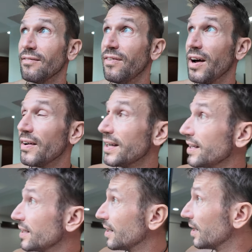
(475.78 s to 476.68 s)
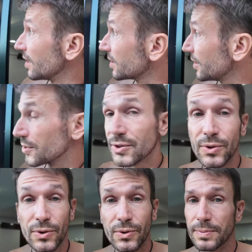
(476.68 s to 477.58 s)
very uh, close
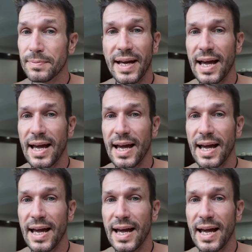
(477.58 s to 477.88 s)
to